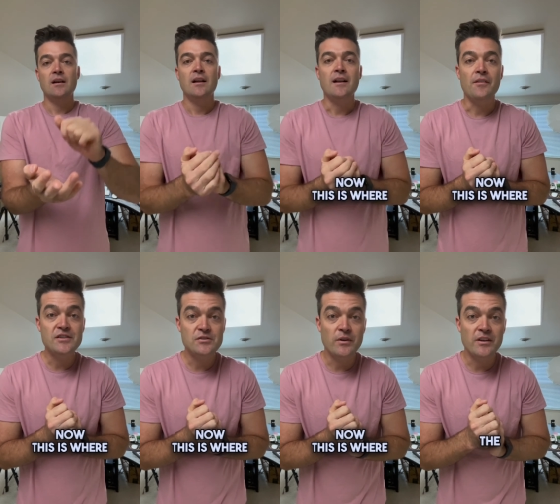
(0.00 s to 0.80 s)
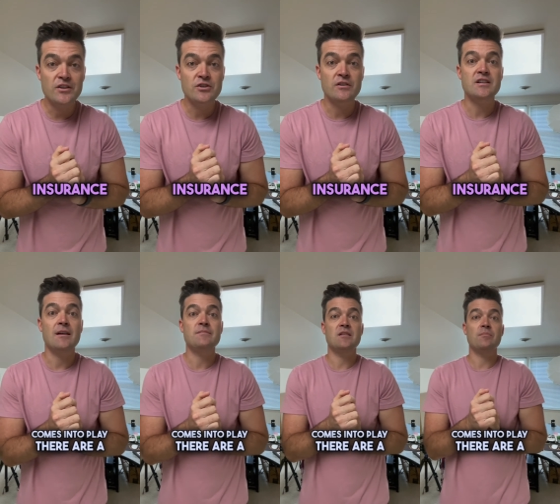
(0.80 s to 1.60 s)
Now this is where the insurance
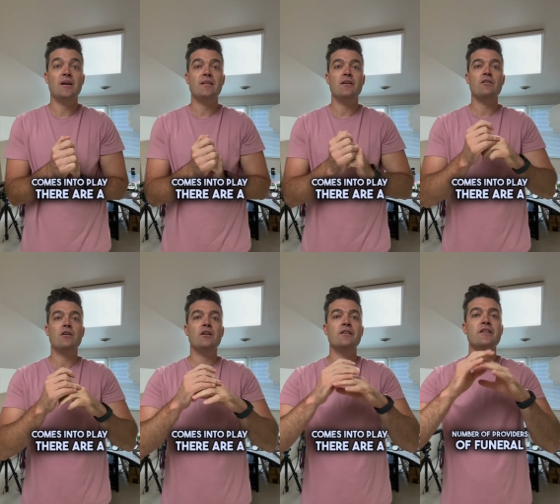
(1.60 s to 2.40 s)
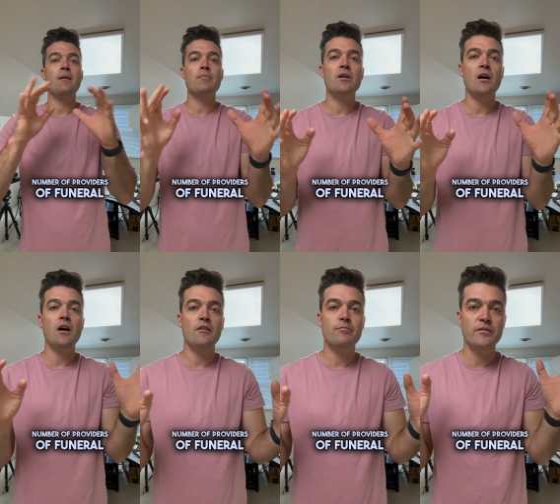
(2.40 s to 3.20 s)
comes into play. There are a number
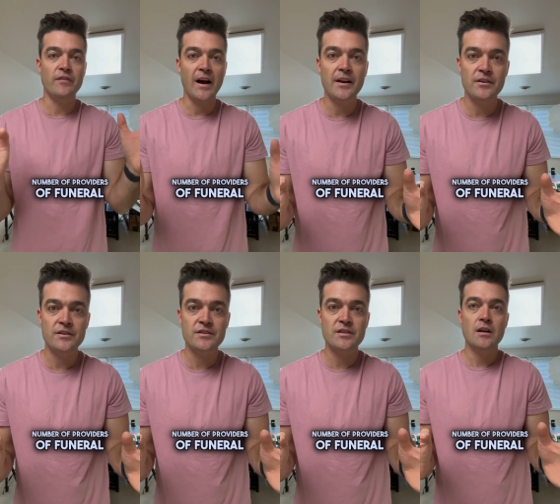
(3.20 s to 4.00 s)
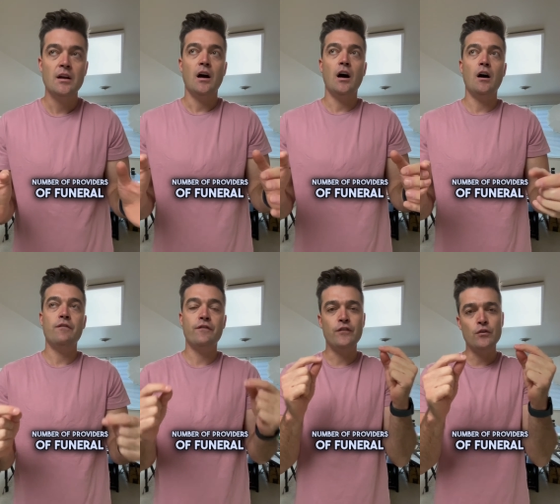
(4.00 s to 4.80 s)
of providers of
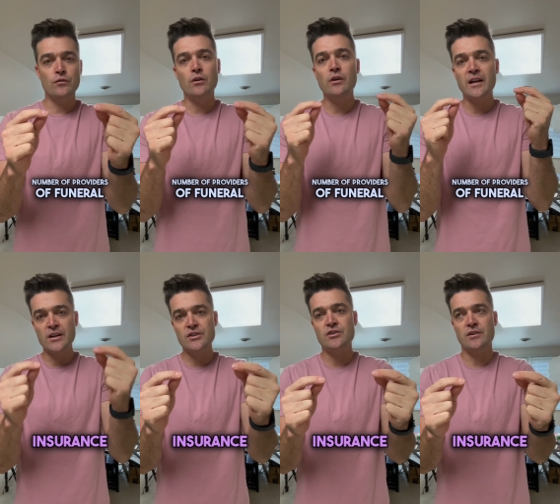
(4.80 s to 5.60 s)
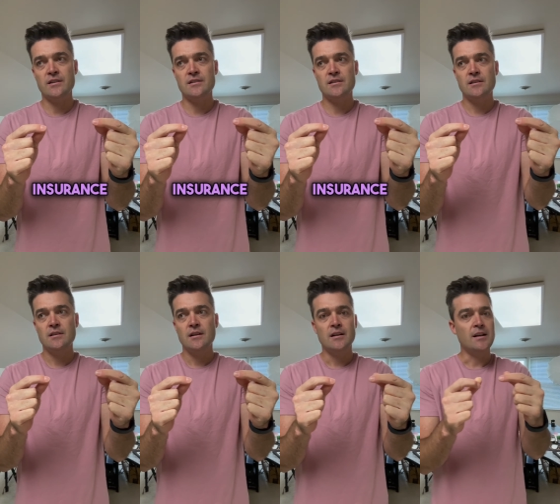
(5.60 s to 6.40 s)
funeral insurance,
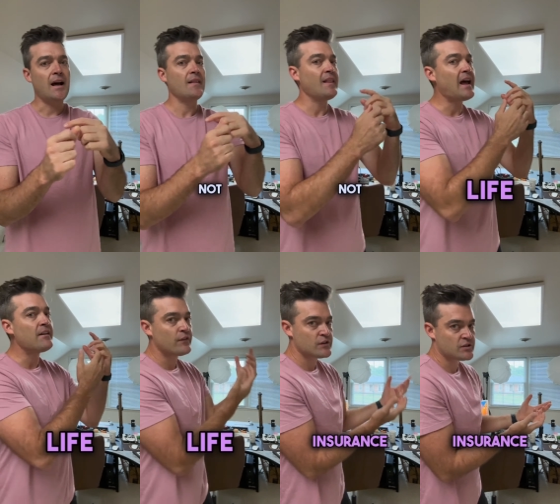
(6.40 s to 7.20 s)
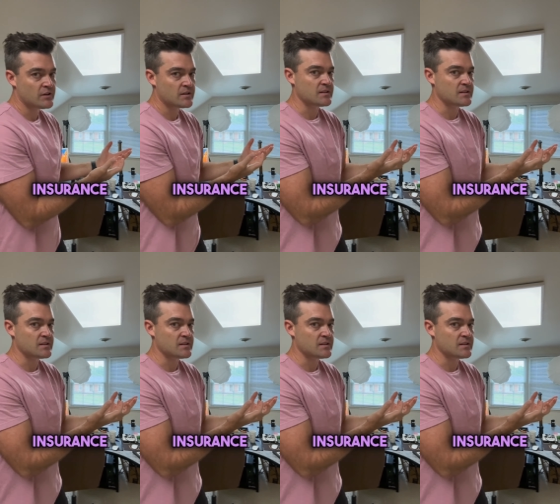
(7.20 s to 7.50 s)
not life insurance.